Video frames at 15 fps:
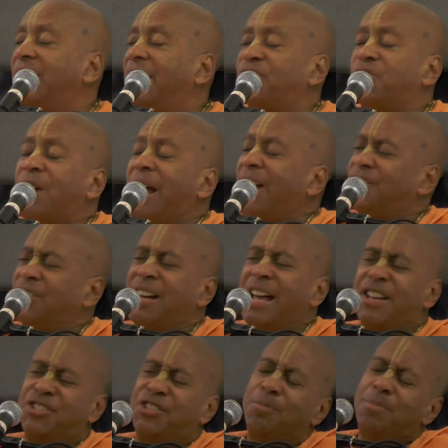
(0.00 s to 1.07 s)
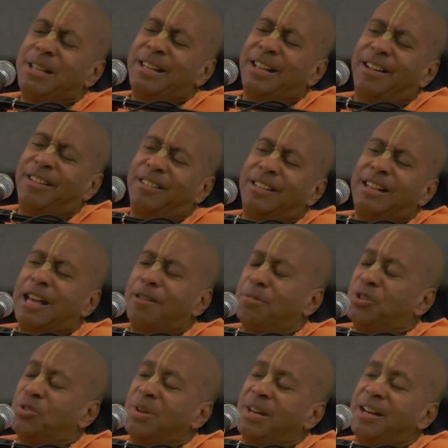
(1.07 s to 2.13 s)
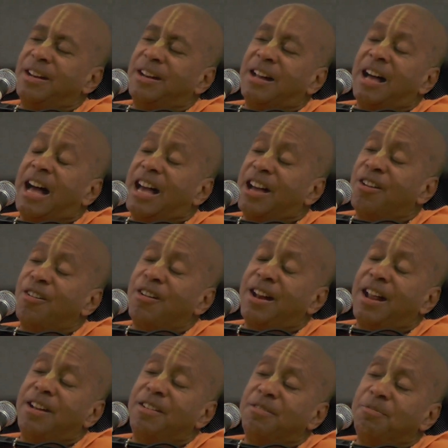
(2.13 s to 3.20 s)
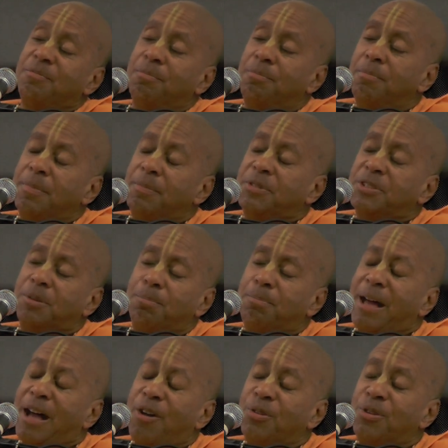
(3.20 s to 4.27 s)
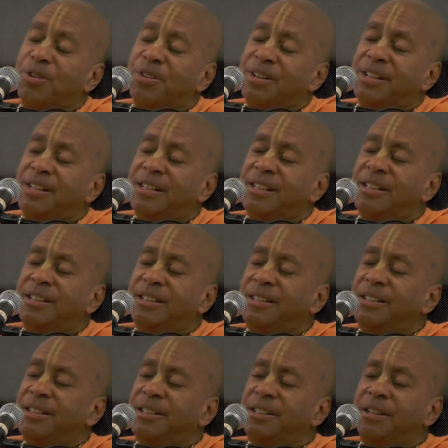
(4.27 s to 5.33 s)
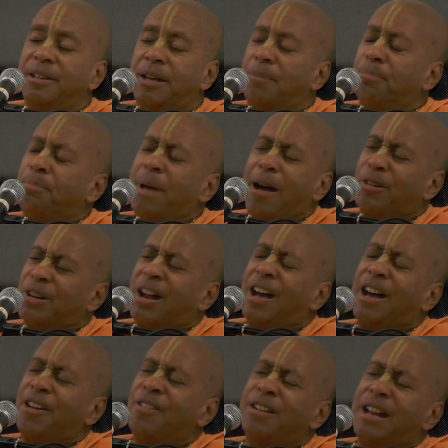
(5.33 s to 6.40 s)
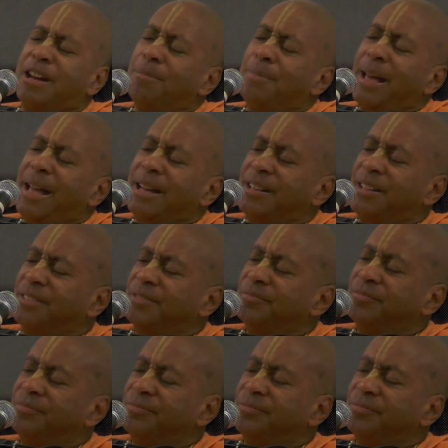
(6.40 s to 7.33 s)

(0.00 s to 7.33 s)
Attraction has to be there, like between iron and some powdered iron and a magnet.